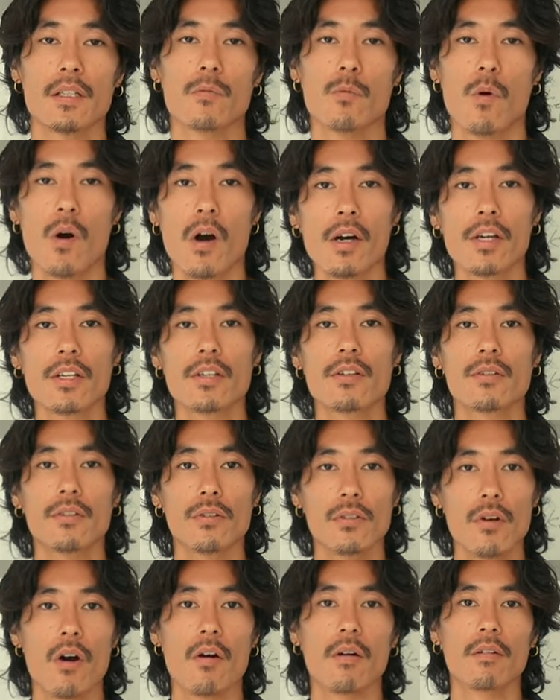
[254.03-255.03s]
Why you're
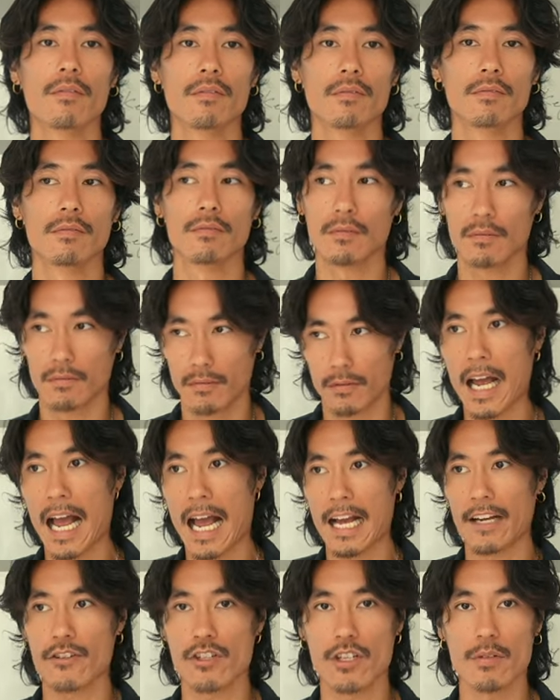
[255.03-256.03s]
not
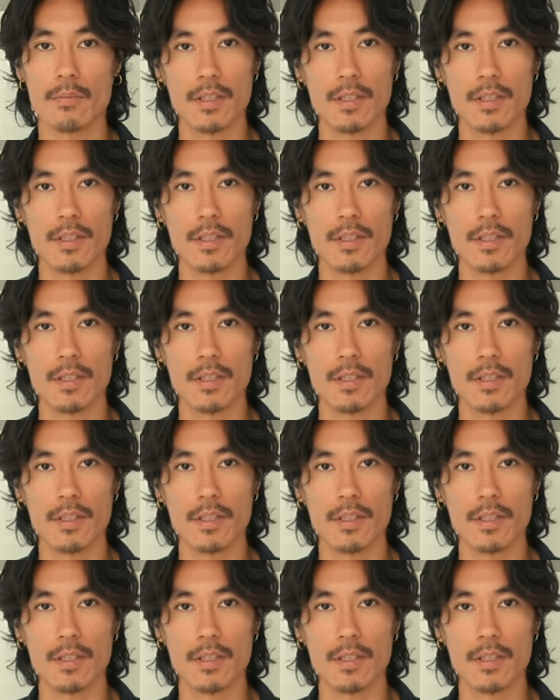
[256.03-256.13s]
actually